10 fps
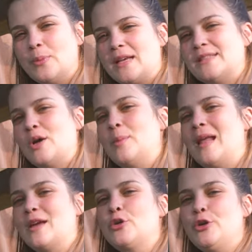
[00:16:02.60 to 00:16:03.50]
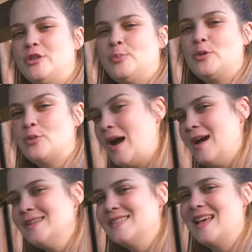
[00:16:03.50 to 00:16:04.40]
make some like crispy
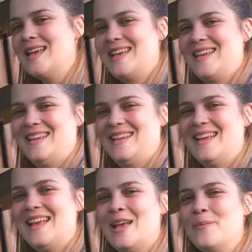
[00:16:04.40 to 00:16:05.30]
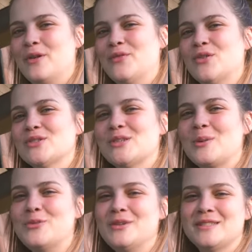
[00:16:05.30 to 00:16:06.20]
rice, but for
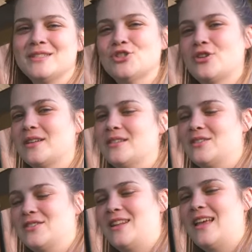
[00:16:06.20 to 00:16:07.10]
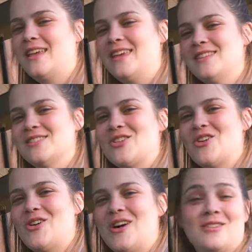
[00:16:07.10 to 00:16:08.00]
some reason Jordan doesn't like it,
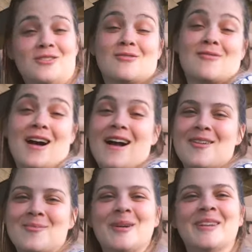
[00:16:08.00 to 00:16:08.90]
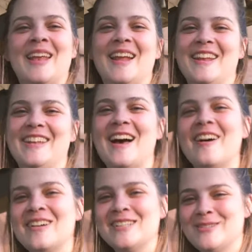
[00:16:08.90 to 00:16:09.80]
so I don't know why, but
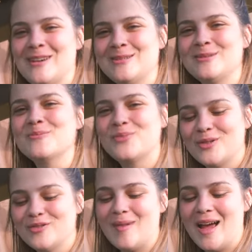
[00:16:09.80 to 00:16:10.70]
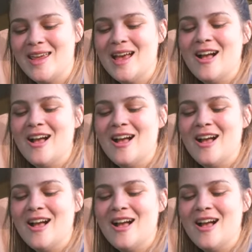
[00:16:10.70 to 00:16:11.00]
now I try to improve my